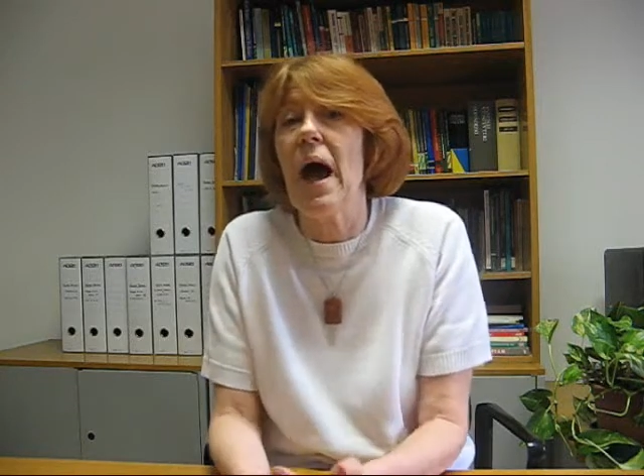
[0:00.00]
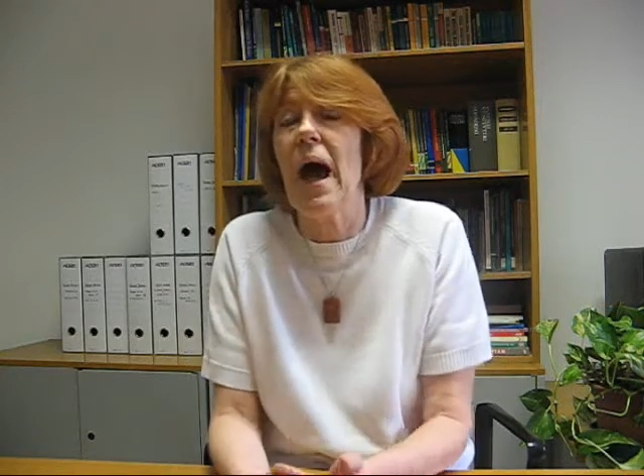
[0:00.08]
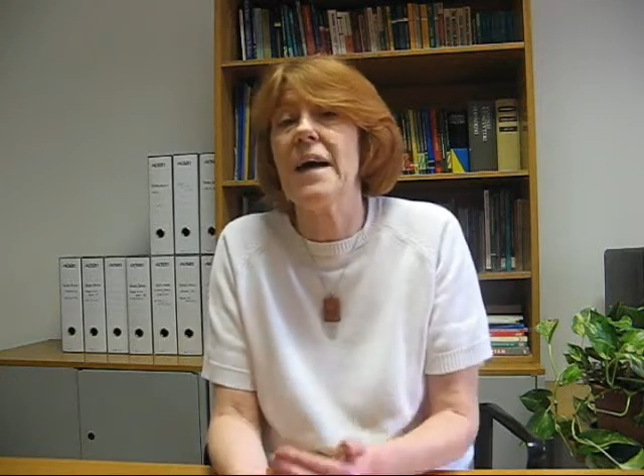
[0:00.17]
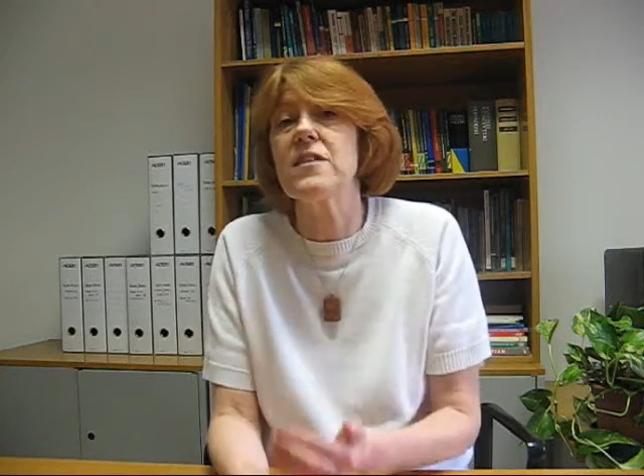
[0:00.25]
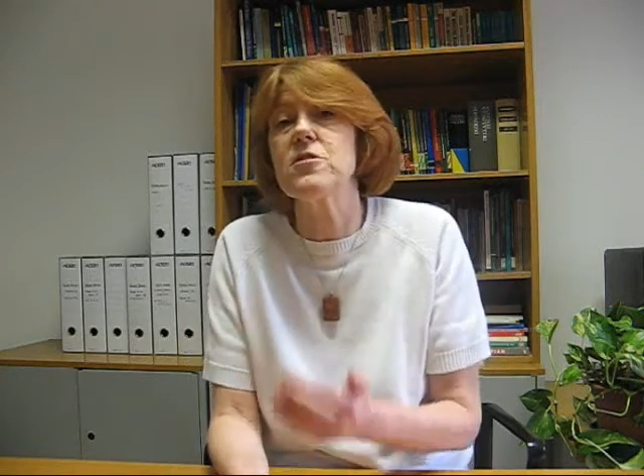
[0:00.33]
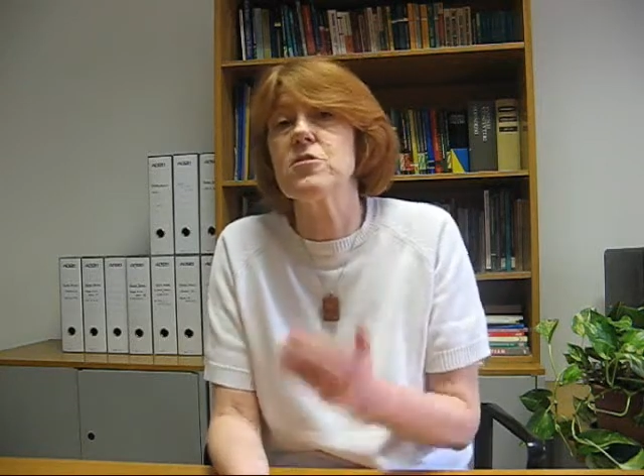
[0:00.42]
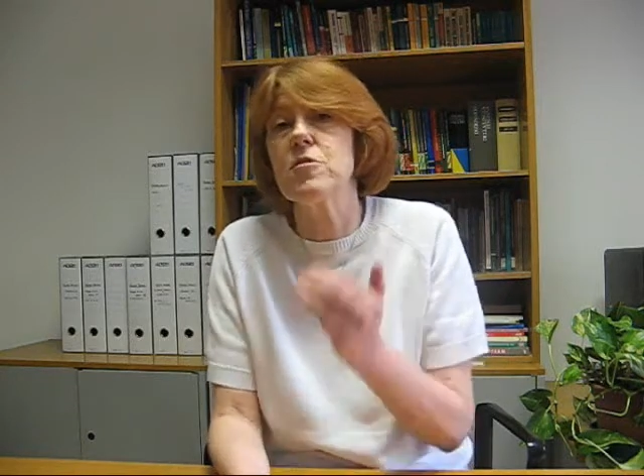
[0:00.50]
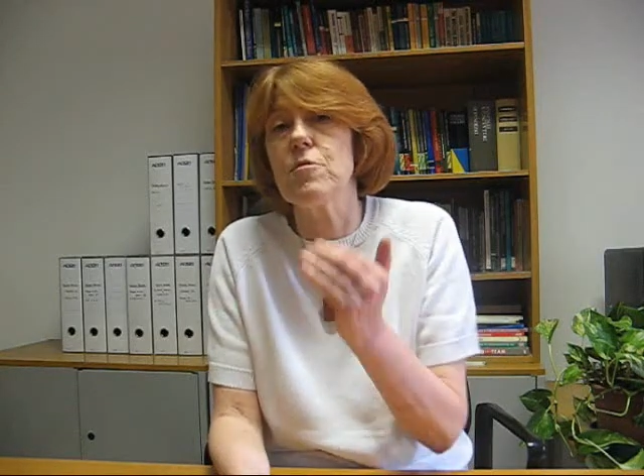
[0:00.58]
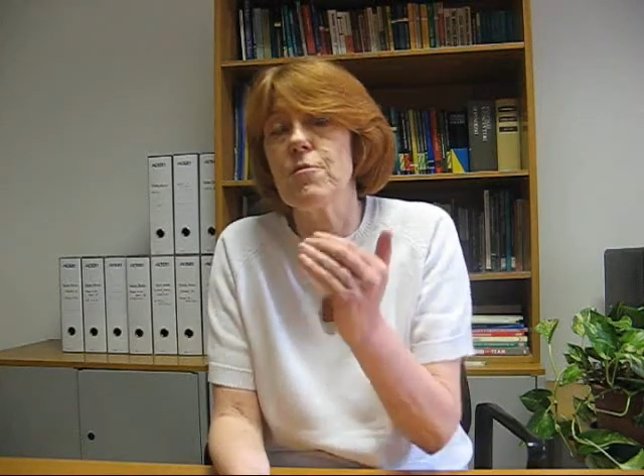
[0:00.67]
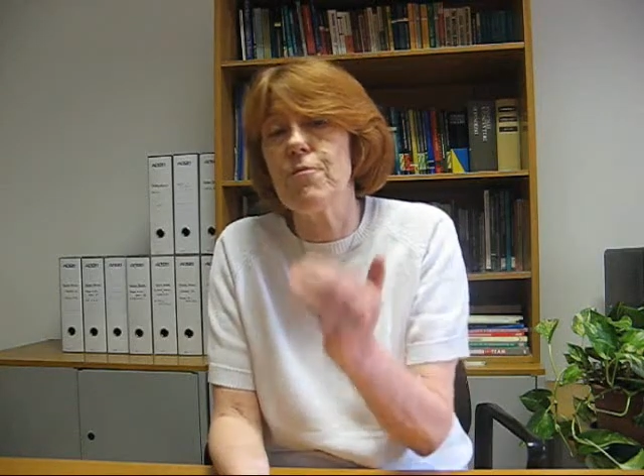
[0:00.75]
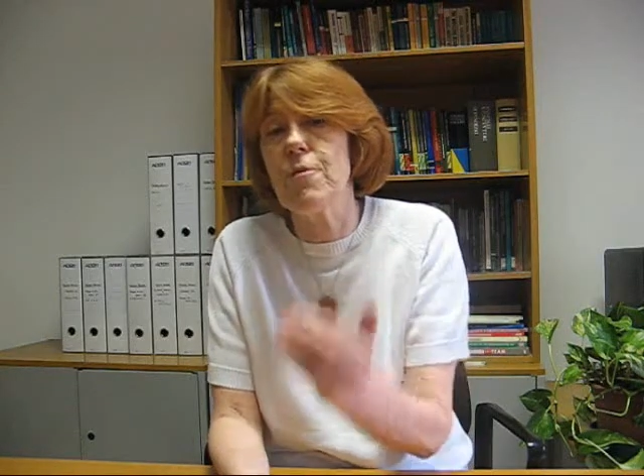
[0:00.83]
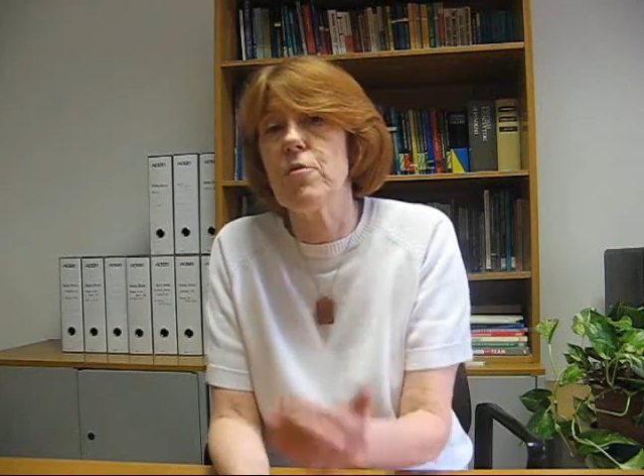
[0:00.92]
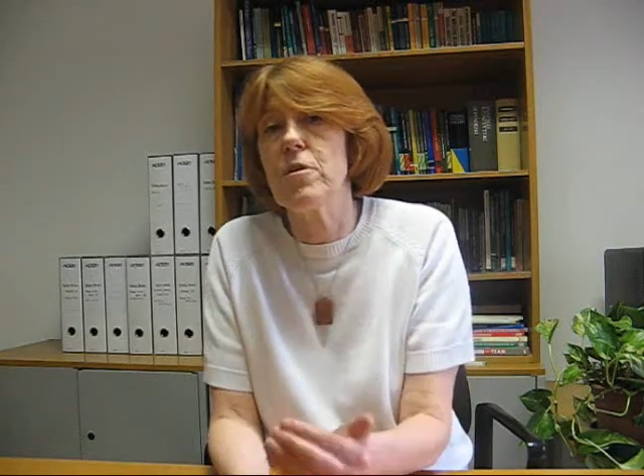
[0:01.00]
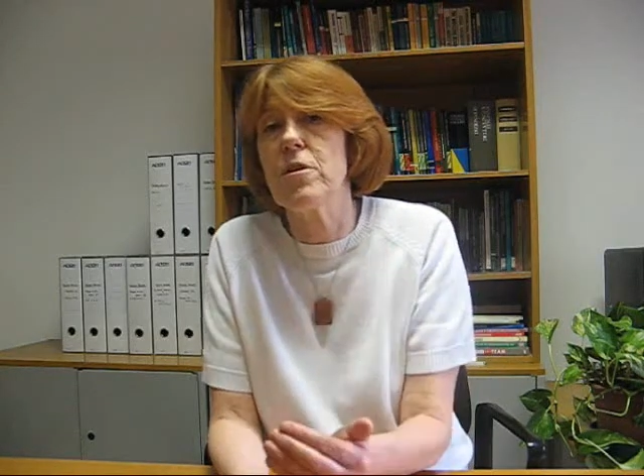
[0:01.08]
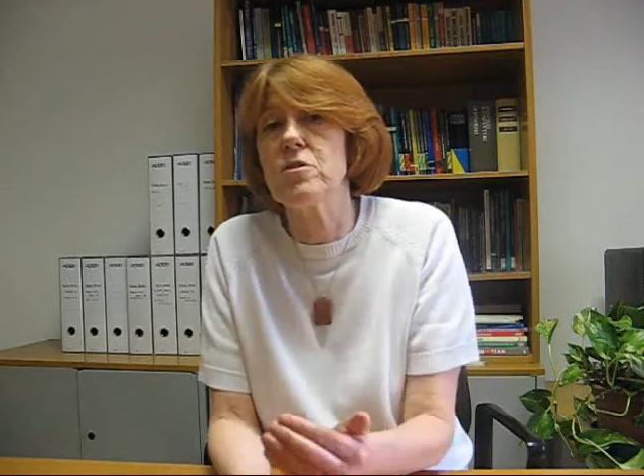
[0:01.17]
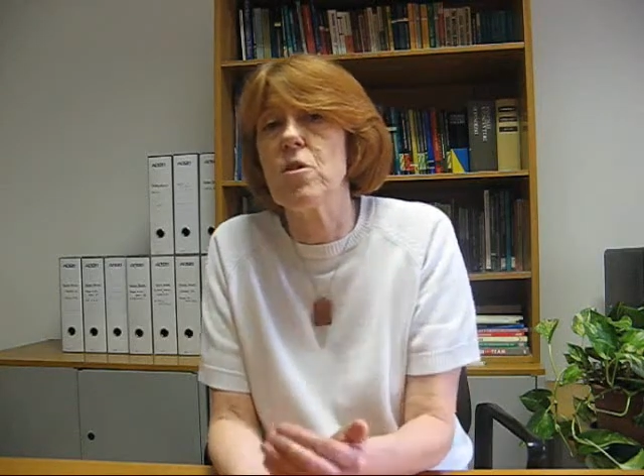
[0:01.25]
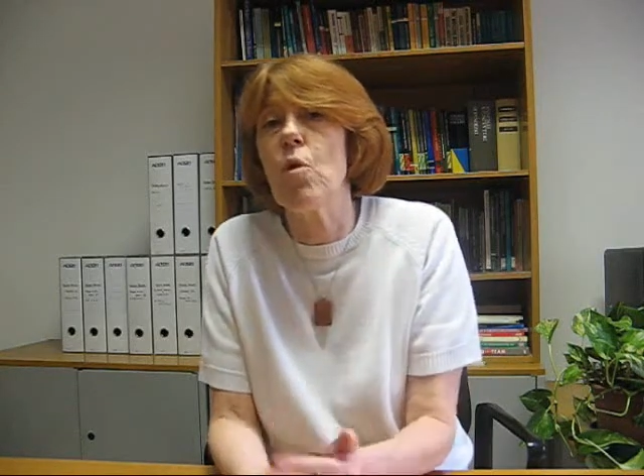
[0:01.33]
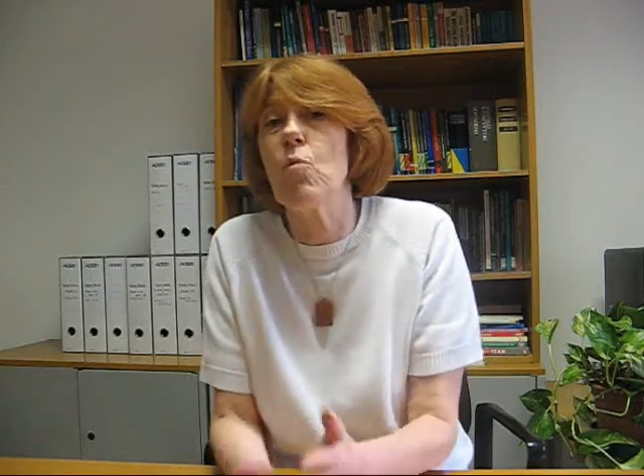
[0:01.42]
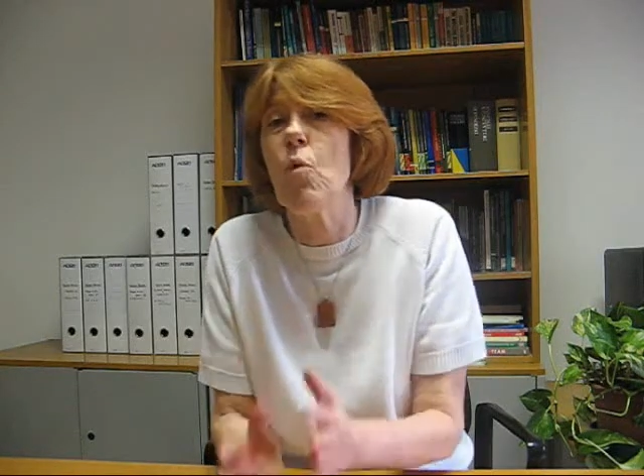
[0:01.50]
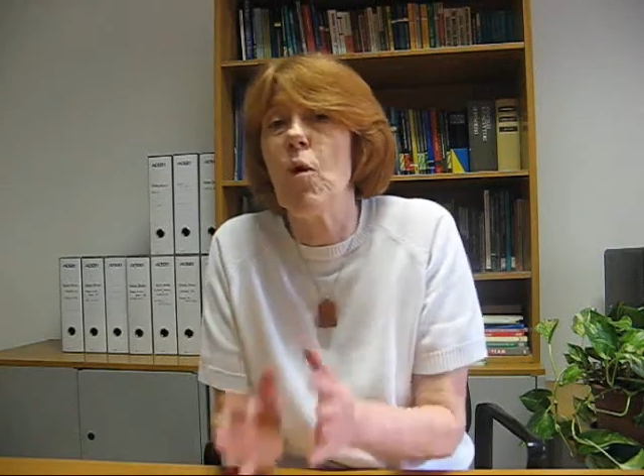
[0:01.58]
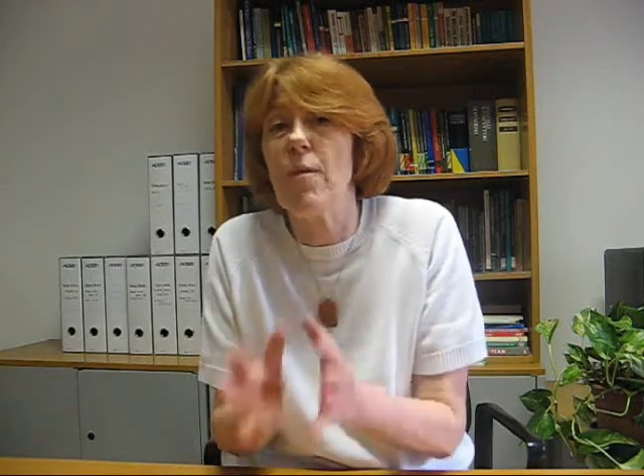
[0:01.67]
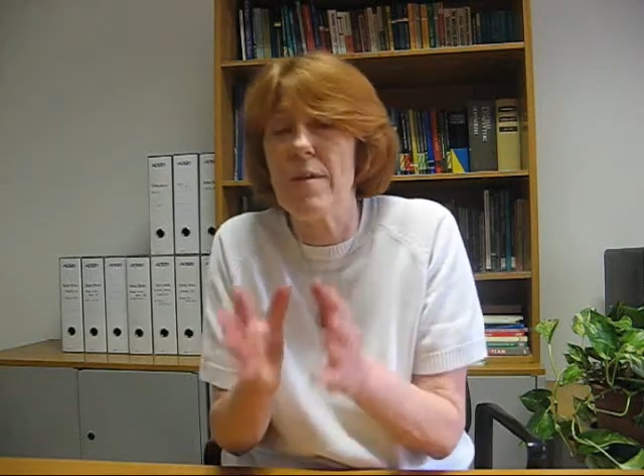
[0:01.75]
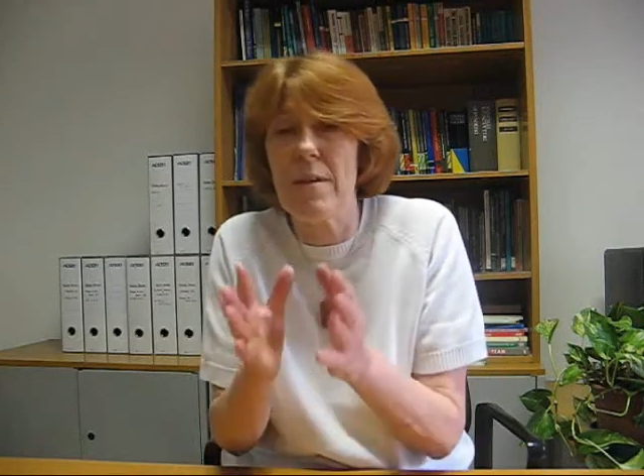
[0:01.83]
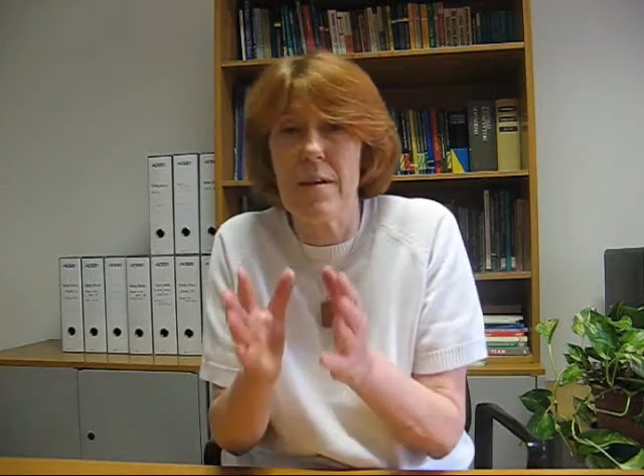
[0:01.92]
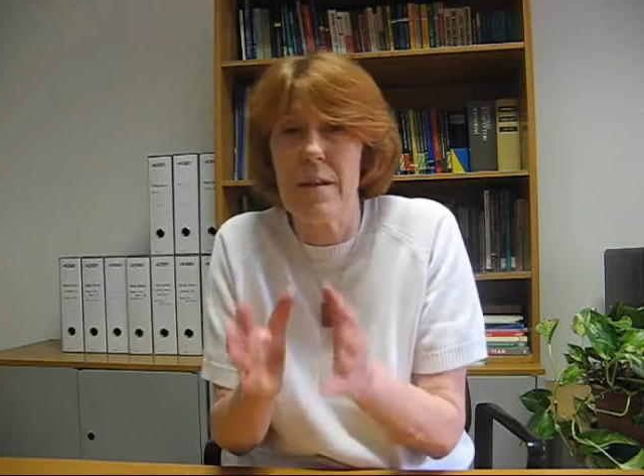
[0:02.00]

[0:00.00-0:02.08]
and to focus on what